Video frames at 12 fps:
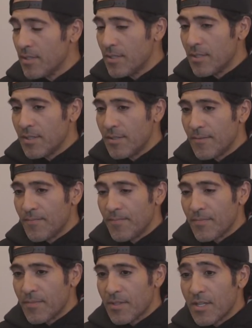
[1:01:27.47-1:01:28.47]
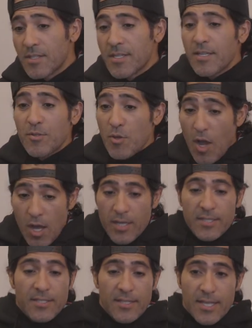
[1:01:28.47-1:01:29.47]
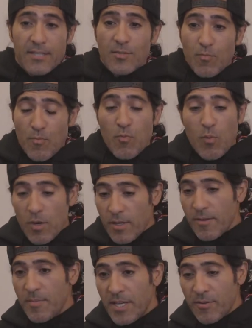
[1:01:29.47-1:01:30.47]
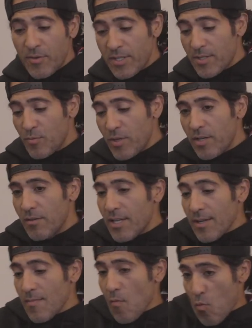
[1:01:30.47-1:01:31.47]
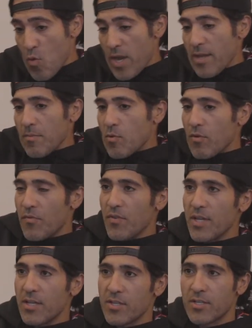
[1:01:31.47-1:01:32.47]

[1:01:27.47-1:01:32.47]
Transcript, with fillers: No. Because it honestly, that's one of the main reasons we don't eat way more fish.